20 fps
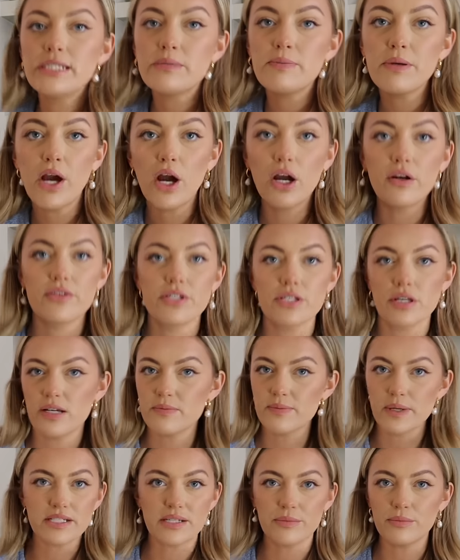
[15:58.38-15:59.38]
it to be
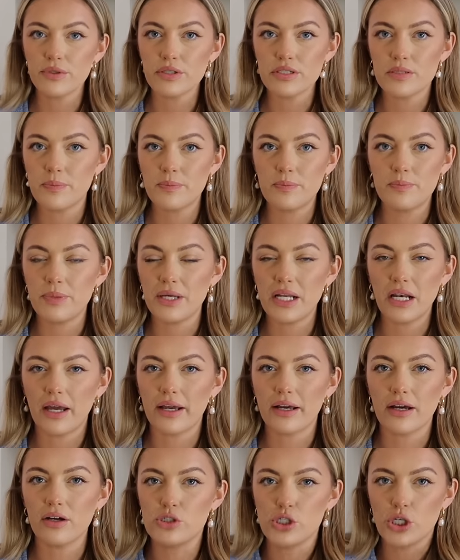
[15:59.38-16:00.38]
oversized, but I didn't want it to be
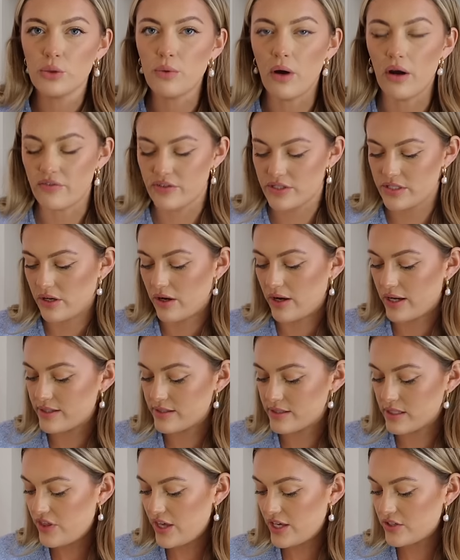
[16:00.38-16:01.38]
like too
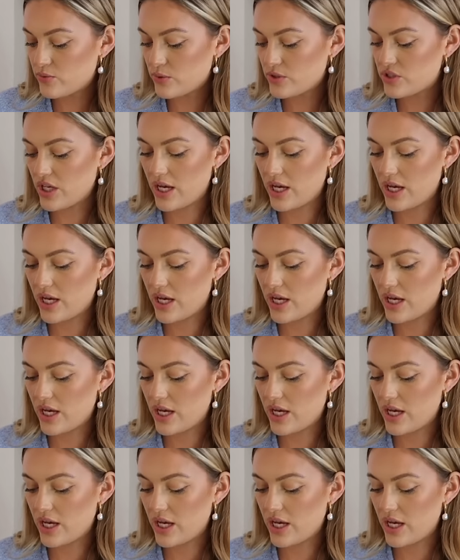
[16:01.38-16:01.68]
oversized. This was